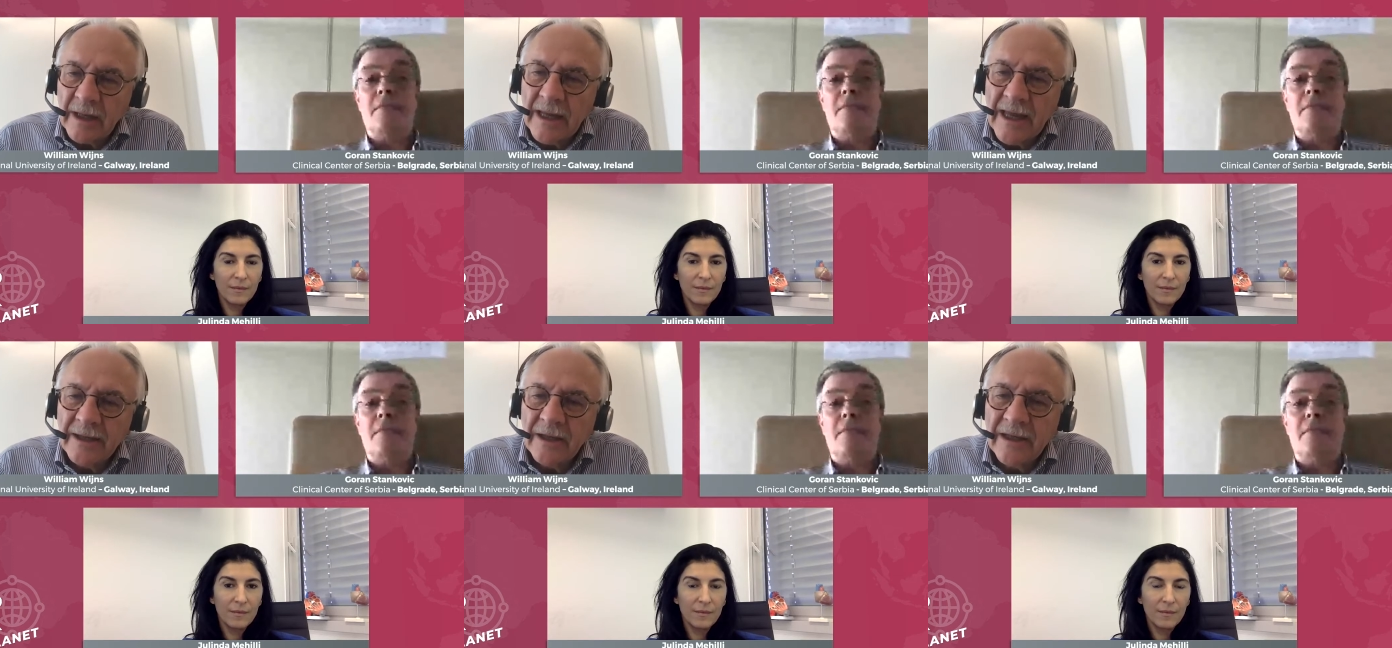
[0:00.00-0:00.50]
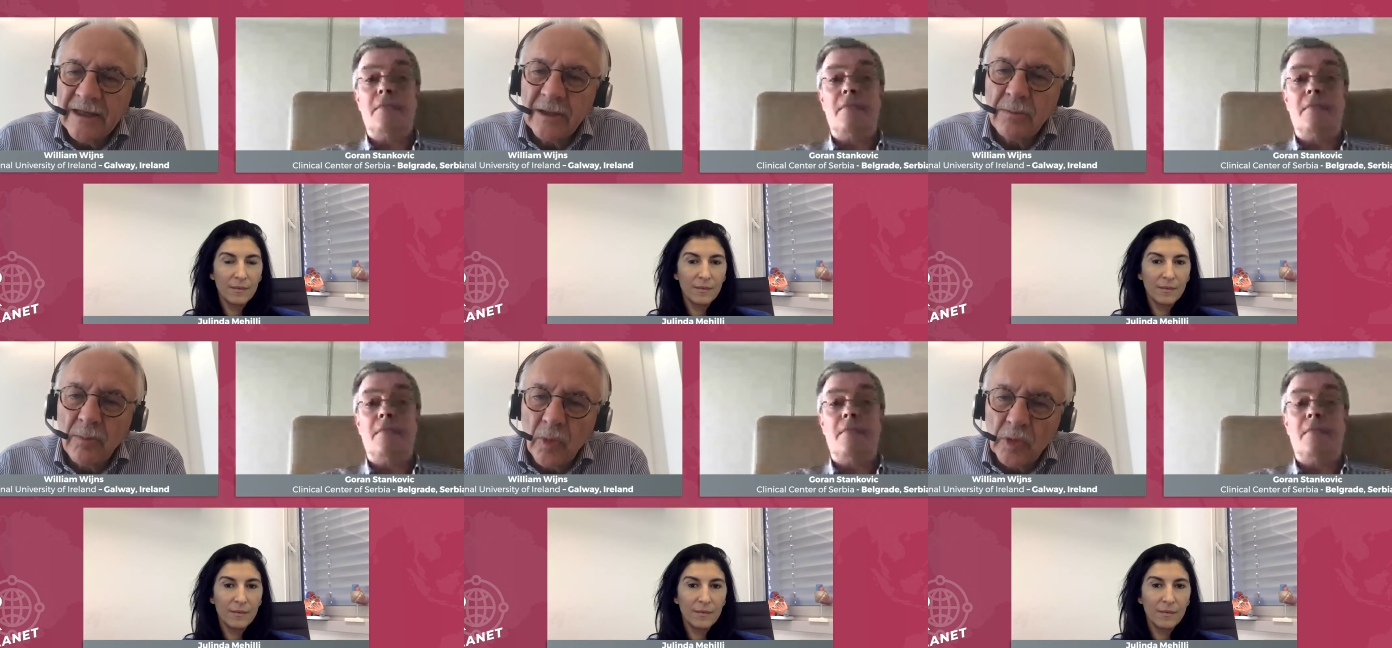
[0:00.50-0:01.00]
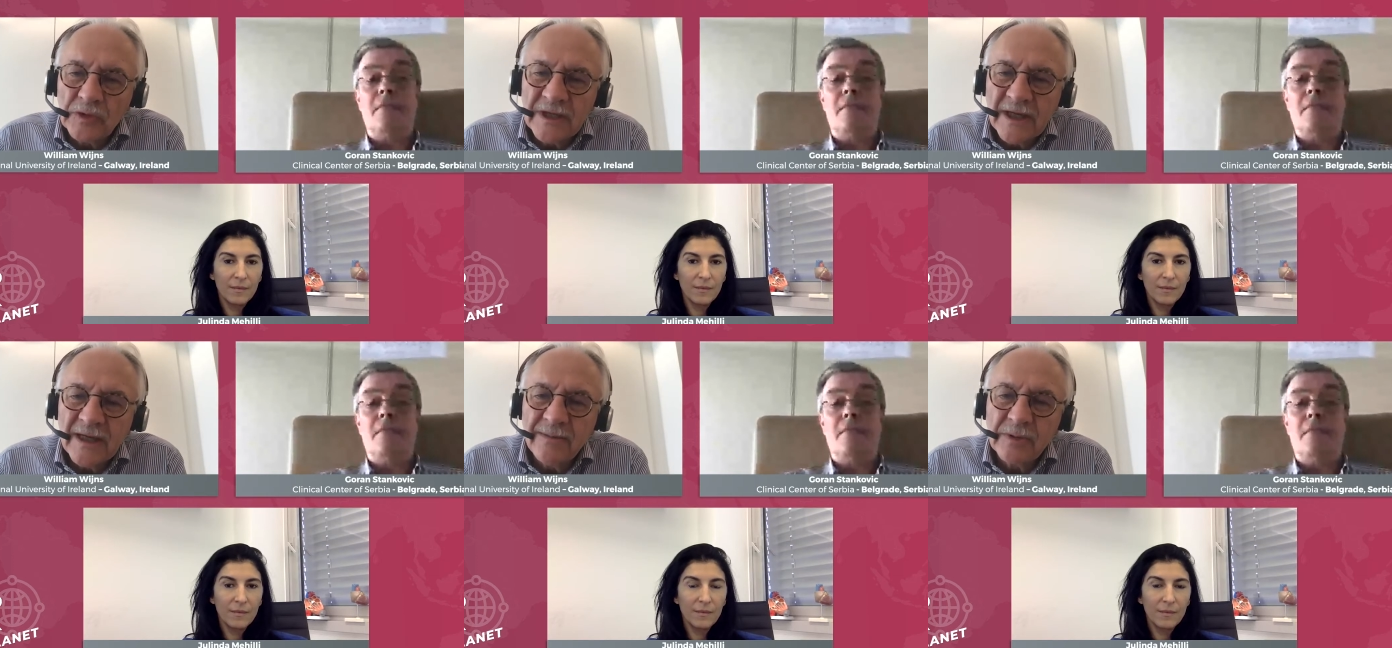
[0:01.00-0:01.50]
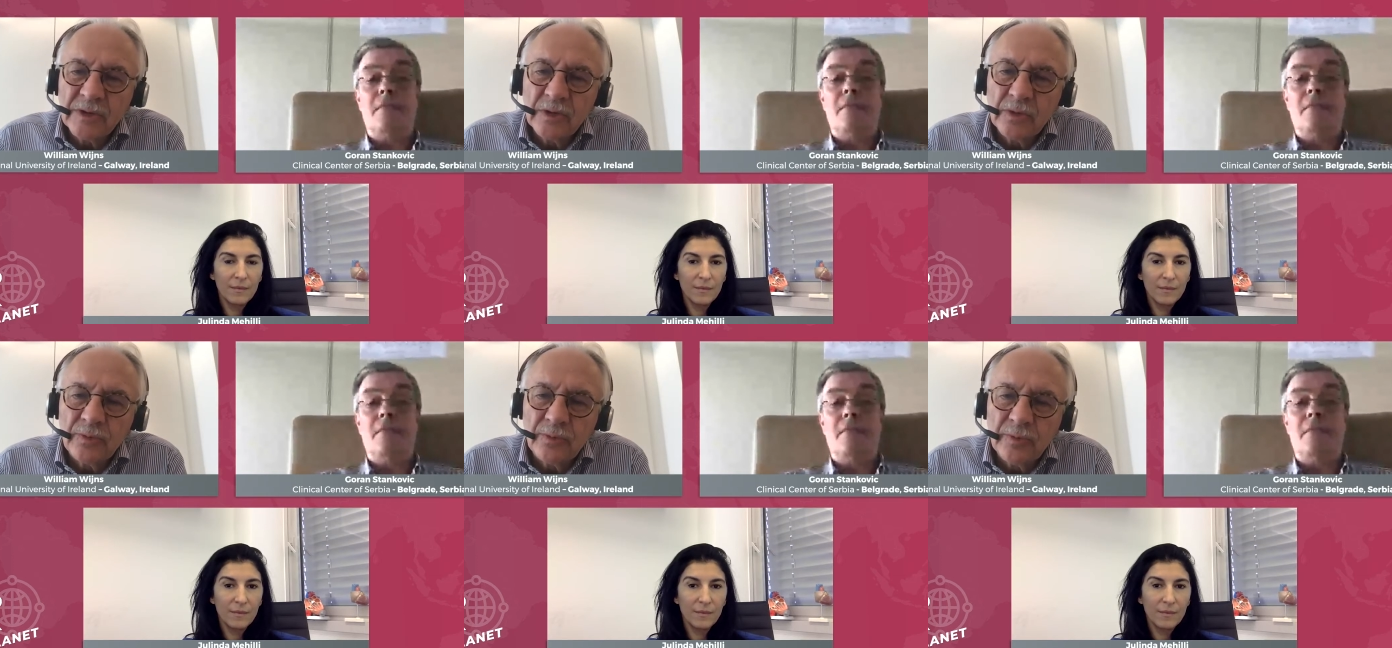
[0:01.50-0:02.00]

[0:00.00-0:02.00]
Speaker 1: had a little more time to